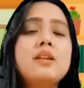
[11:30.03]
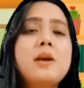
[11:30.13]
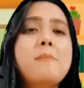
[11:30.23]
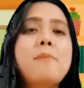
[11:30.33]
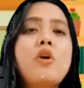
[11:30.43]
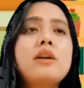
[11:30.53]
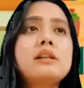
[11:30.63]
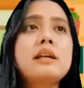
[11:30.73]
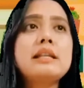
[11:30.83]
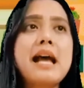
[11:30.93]

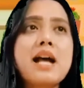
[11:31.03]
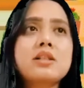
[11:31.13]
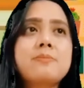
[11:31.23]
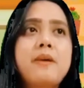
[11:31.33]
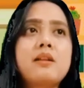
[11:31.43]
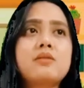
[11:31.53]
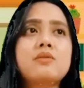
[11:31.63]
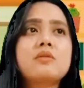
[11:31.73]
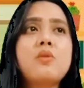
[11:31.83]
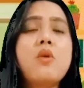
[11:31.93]
important aspect
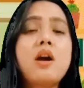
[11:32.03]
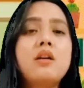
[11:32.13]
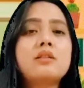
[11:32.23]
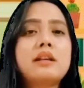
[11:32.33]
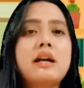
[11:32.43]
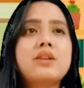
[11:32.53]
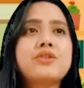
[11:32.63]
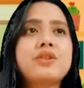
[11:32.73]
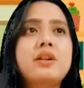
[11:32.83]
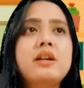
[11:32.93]
to the war on
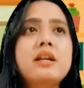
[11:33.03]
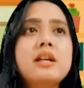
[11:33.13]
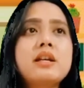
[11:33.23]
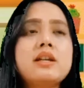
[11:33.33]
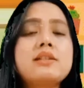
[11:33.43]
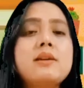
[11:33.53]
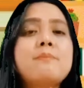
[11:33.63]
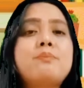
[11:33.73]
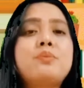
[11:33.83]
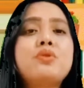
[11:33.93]
cancer is
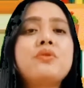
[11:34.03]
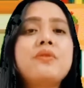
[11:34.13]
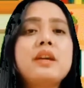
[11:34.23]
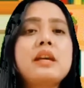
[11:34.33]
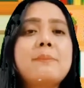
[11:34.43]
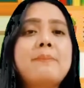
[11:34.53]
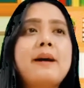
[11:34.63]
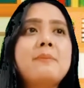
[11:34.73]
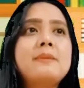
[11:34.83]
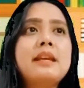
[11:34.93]
improving
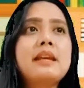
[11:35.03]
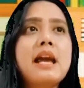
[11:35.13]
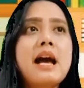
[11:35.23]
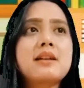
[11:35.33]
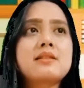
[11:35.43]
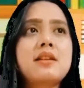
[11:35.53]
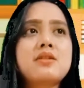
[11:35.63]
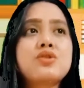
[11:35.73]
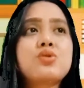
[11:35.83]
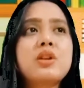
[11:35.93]
public
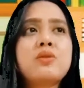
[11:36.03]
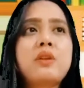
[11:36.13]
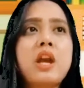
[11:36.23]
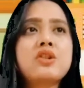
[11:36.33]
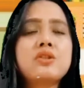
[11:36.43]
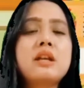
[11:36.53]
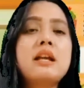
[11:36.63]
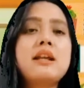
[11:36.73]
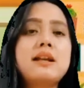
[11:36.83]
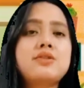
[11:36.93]
access to
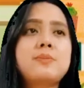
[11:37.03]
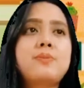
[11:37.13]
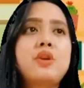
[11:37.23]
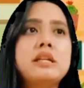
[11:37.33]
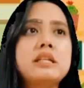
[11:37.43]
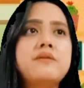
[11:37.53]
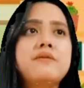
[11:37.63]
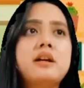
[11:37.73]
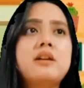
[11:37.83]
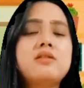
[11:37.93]
educational and supportive
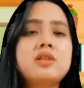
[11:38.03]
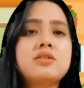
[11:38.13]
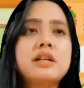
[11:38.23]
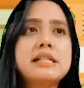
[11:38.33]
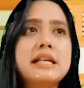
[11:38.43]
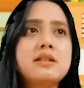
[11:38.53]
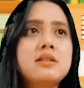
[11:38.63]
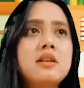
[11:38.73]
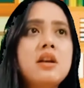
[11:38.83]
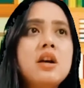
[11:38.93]

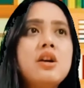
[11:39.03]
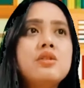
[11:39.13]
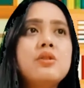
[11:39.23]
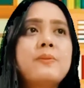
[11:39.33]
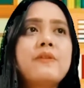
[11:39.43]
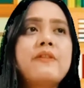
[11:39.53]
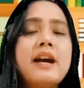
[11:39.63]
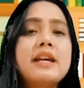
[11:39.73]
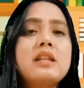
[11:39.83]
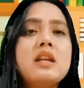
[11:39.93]
resources to
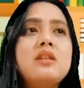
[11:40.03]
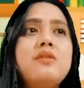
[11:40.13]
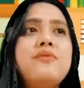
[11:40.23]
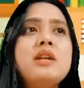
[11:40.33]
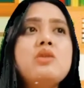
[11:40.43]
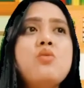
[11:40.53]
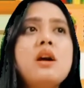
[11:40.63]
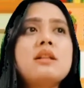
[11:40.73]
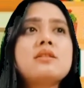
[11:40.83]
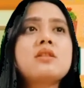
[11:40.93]
provide
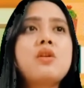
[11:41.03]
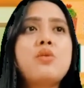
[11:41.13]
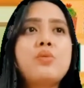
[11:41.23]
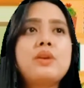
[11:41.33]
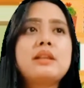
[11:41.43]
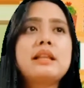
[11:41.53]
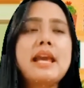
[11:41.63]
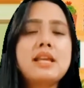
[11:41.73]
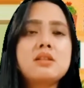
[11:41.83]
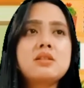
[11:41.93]
individuals with the
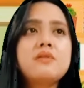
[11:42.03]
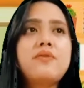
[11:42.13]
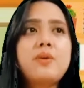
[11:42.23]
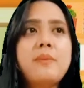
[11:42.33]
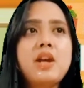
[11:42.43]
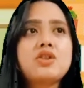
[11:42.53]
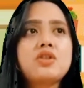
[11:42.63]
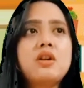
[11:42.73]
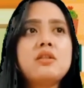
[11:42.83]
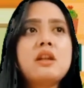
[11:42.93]
latest
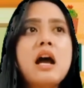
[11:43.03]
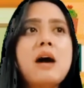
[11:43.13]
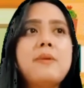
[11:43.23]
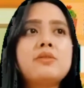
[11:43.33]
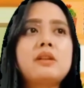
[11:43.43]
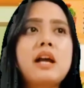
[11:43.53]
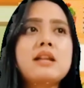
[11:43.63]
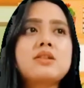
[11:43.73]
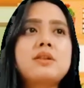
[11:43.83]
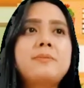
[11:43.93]
information about
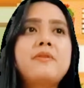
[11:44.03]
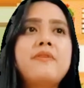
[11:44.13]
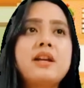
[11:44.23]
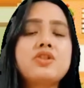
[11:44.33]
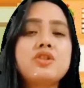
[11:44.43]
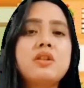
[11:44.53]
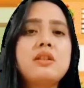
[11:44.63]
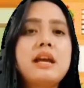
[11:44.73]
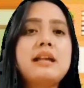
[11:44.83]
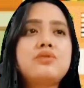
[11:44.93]
cancer
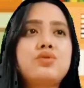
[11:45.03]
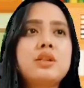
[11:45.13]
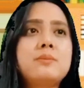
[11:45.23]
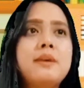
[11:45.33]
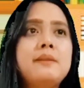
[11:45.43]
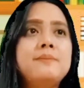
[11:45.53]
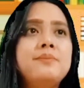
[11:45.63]
prevention and treatment,